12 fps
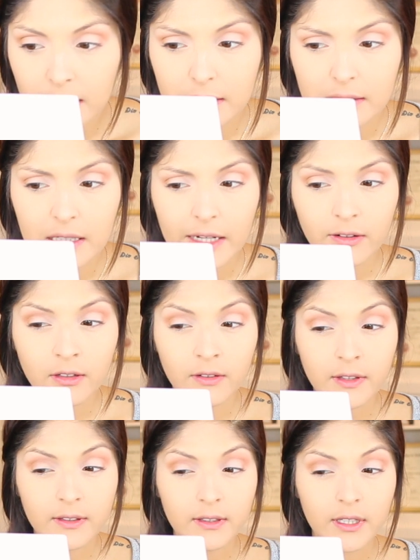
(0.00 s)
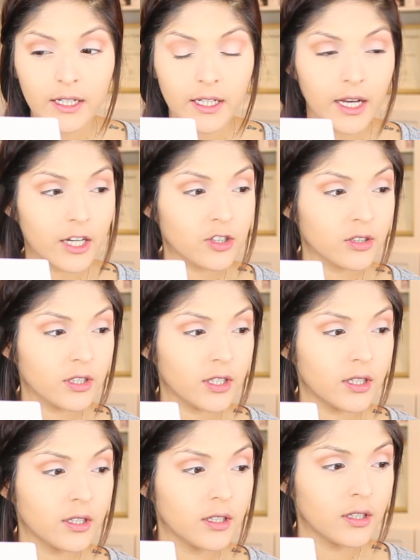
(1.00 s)
Oh, I don't know if that's a good idea,
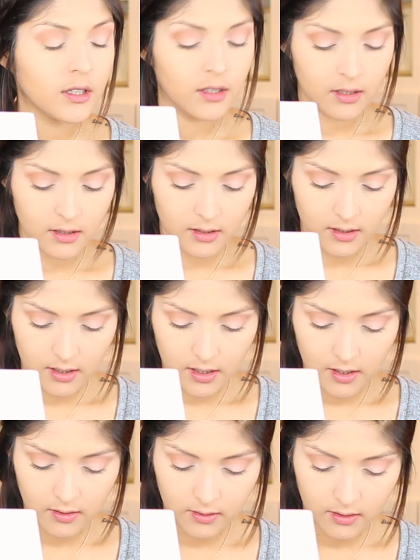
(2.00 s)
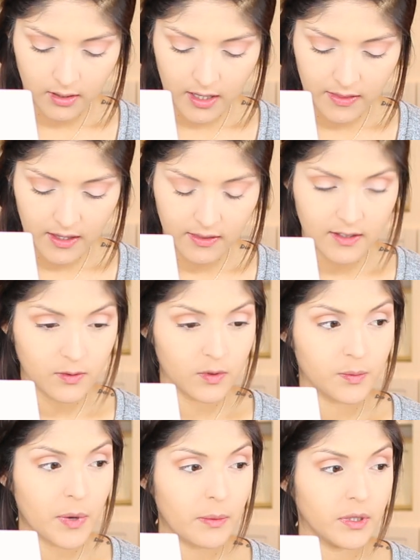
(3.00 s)
actually. I think this
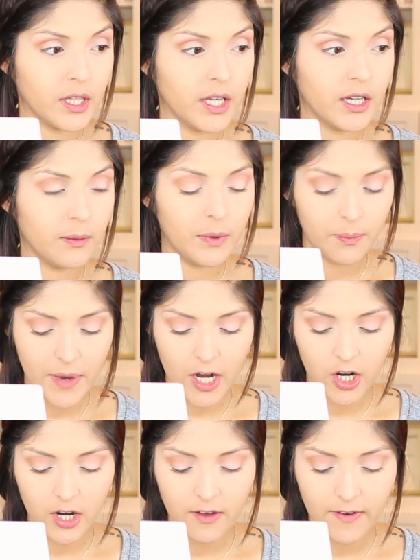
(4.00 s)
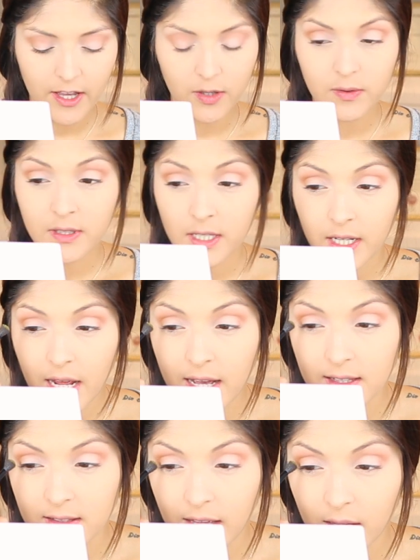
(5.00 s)
was probably gonna be better if I used it
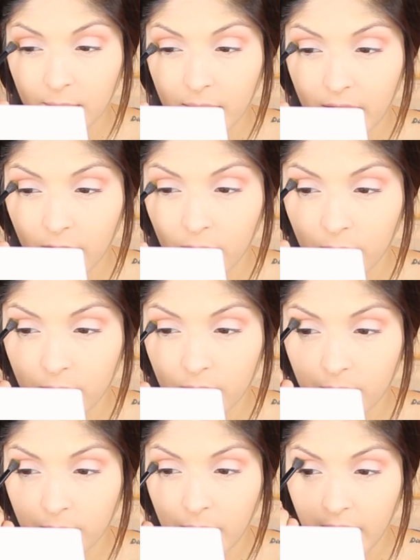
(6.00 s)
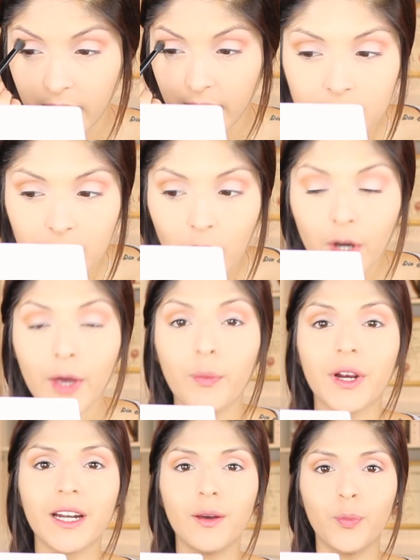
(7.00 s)
as like my. Okay,
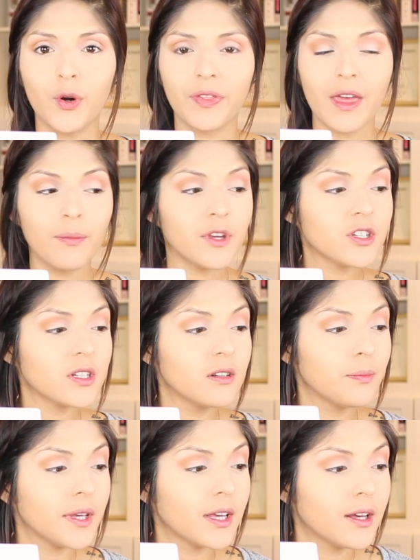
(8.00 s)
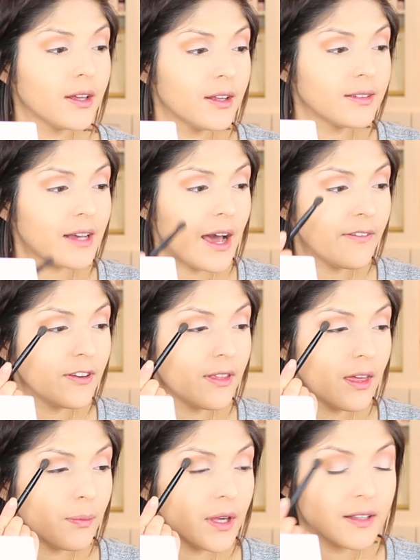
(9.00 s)
we're gonna abort that mission because I feel
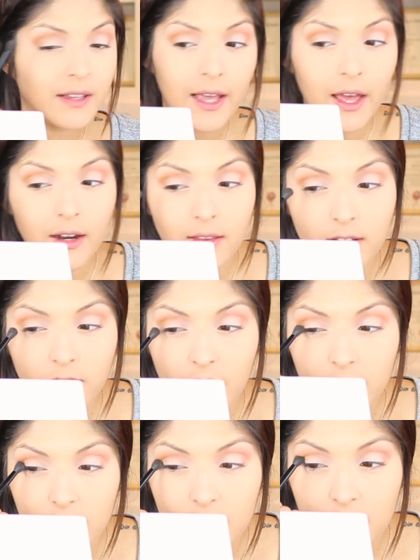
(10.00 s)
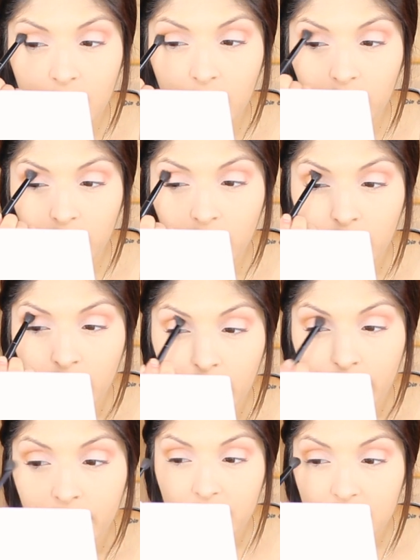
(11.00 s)
like because I added this transition color,
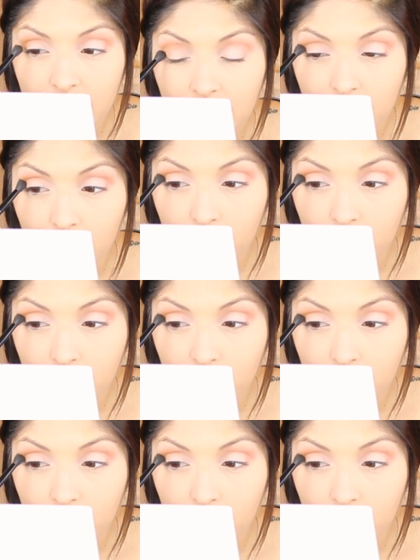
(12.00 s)
this could